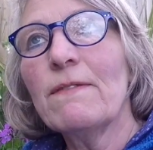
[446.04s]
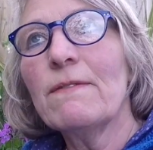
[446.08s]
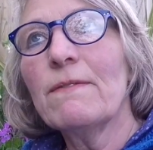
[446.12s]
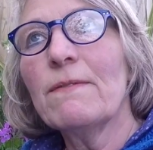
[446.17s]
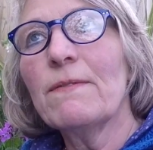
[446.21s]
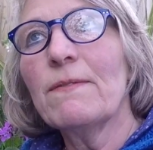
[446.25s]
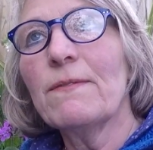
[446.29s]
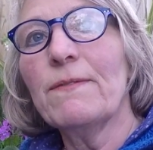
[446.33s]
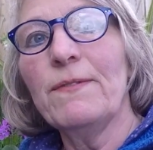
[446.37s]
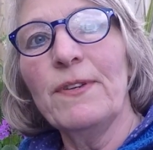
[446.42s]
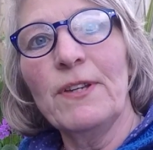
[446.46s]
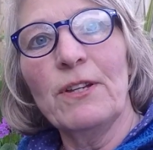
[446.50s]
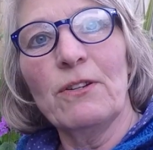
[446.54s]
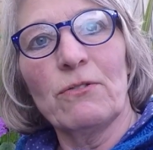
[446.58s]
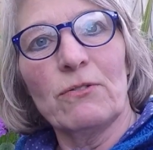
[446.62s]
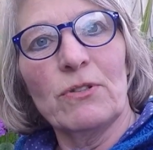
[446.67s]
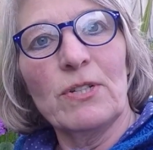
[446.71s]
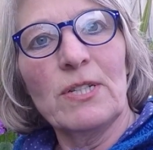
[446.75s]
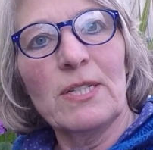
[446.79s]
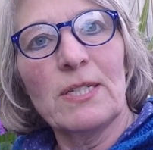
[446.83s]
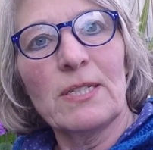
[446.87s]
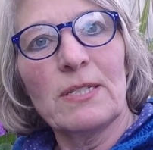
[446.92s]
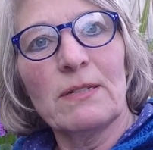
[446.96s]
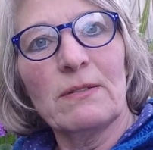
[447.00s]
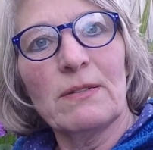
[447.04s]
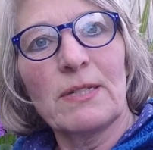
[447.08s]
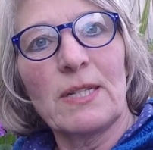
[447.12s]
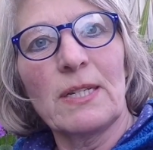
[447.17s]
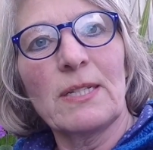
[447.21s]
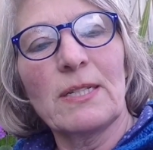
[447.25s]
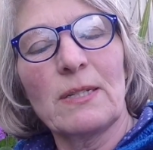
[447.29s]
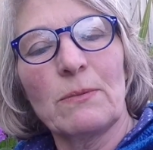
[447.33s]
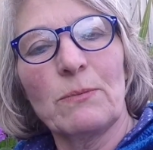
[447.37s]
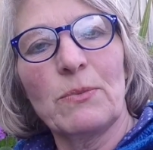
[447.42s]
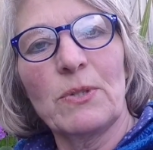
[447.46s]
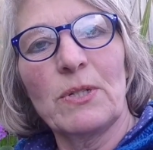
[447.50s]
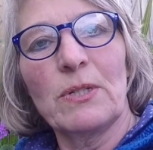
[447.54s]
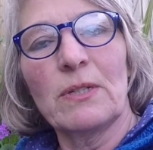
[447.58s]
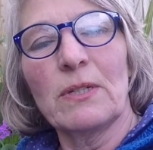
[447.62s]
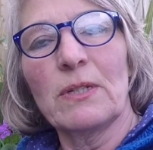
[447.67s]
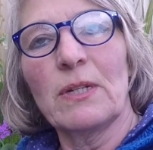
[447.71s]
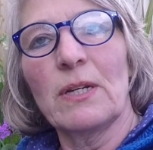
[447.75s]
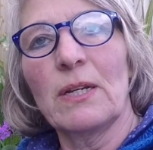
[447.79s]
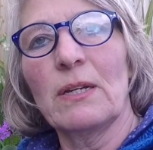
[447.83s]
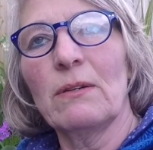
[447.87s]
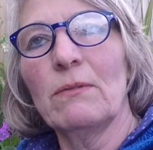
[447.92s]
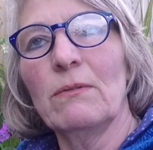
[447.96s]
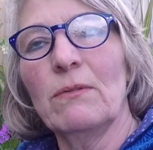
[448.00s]
vigorous, say something
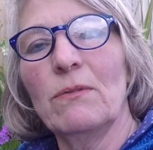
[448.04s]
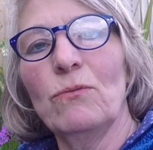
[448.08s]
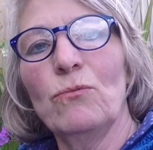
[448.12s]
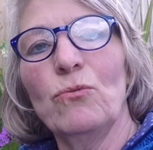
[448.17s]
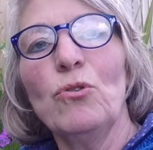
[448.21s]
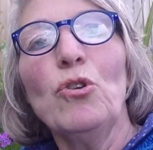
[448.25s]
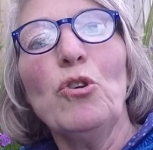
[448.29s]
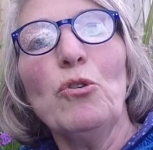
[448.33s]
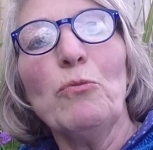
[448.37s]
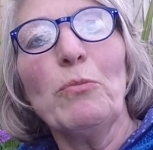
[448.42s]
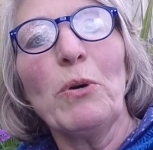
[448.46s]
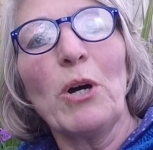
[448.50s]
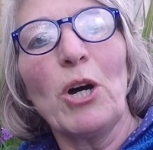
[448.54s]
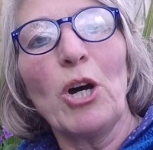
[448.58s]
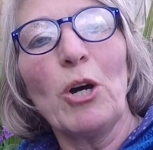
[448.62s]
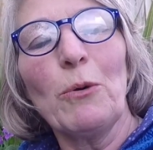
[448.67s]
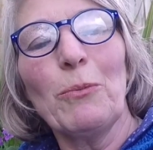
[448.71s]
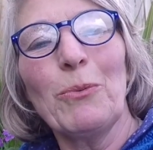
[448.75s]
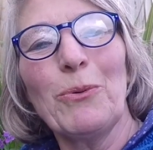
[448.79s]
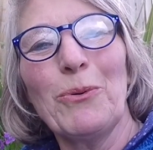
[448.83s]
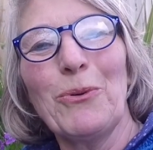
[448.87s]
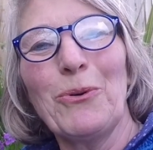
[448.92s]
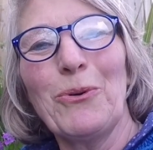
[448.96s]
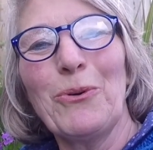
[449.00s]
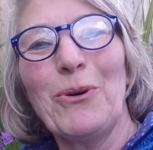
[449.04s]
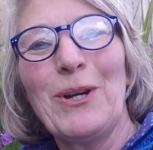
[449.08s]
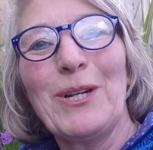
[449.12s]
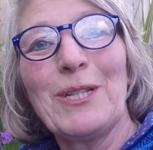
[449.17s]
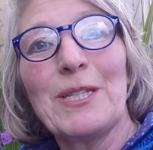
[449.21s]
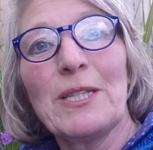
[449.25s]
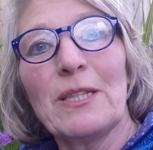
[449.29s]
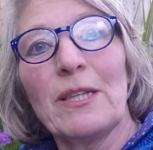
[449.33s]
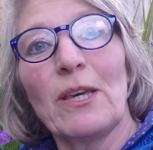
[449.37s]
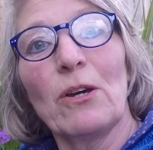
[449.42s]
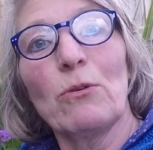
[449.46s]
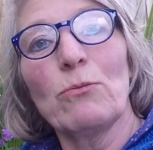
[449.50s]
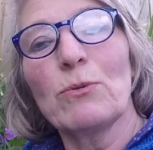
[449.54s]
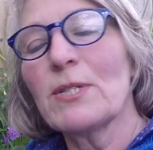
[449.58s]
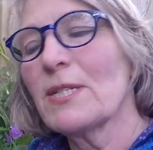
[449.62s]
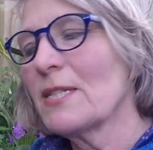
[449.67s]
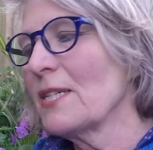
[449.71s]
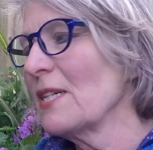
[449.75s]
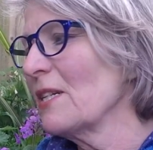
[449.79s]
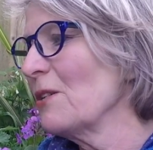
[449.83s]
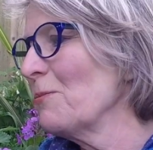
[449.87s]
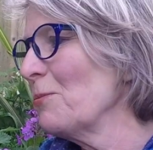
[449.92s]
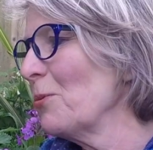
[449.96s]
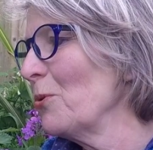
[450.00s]
like rhubarb or the old
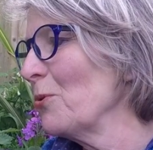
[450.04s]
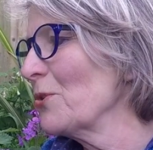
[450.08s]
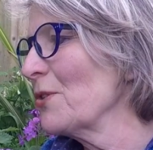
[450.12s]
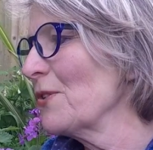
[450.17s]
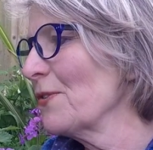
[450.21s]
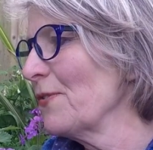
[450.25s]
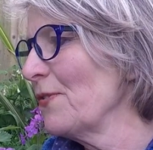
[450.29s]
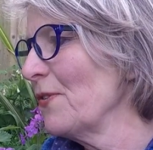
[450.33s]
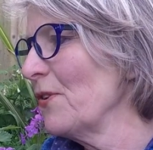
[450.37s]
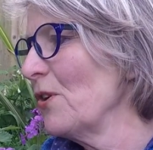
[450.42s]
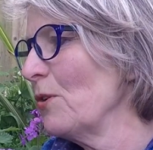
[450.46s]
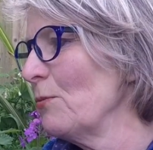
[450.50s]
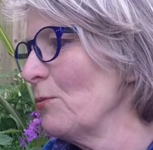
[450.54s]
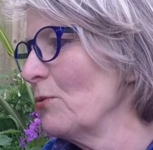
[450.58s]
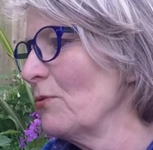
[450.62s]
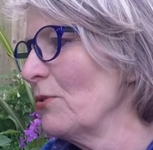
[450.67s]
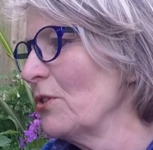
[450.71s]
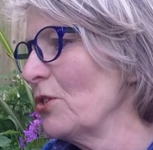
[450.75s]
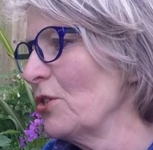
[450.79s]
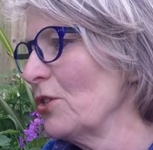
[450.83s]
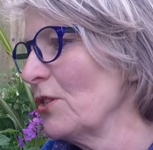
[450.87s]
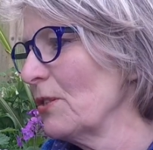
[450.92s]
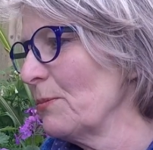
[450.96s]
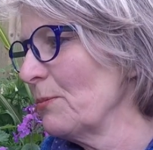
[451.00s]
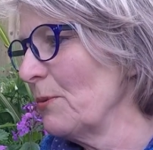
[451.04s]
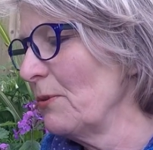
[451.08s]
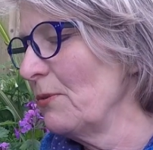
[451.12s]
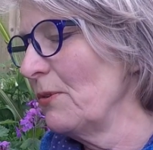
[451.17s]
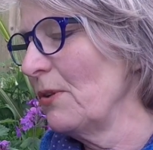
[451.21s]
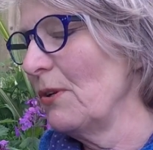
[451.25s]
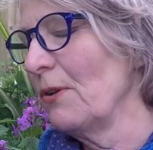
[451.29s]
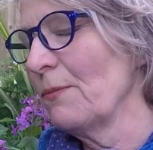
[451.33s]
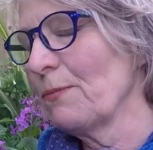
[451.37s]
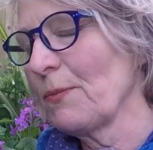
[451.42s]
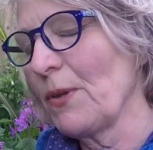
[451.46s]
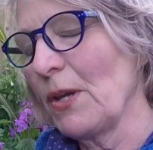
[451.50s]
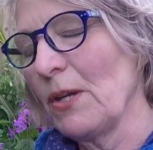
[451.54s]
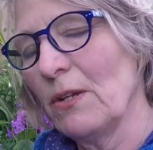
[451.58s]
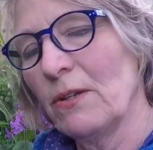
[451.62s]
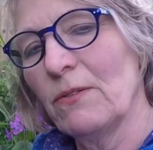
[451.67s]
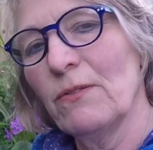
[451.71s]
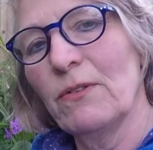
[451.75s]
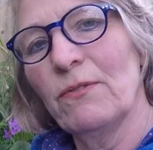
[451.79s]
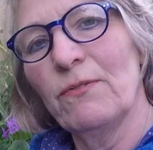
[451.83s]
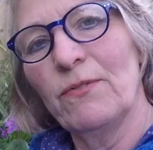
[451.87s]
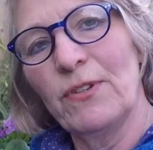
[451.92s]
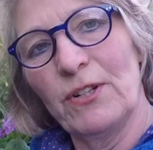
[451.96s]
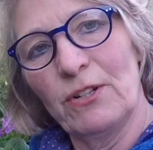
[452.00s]
cenopods are far more
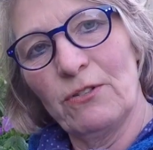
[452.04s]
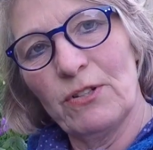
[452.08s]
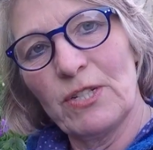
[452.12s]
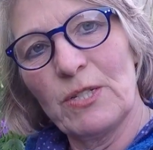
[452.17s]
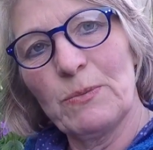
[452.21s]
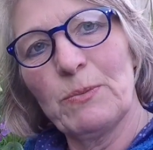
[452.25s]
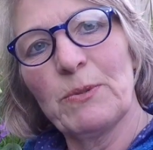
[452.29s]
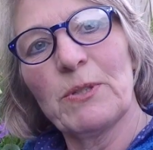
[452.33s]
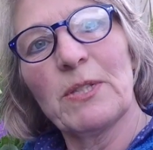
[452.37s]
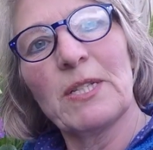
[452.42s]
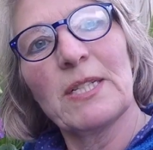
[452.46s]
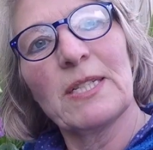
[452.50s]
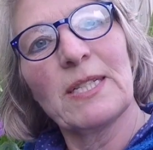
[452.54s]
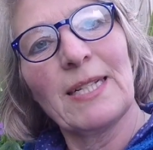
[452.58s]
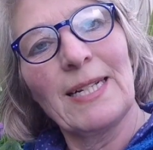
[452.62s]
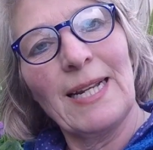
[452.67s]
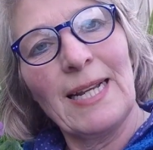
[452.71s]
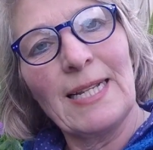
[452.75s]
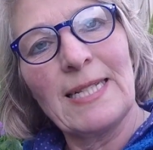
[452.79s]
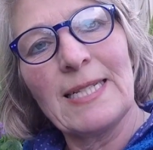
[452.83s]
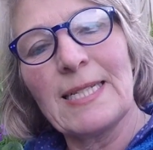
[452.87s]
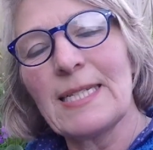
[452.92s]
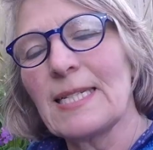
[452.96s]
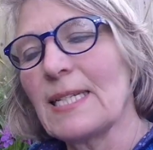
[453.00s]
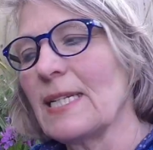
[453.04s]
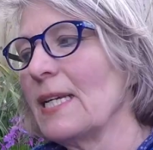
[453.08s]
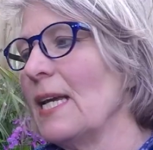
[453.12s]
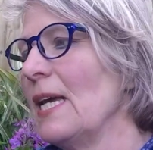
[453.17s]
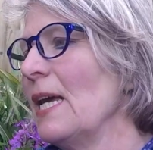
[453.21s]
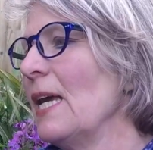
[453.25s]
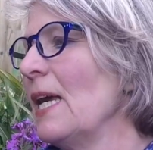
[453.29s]
vigorous, but it's cleansing.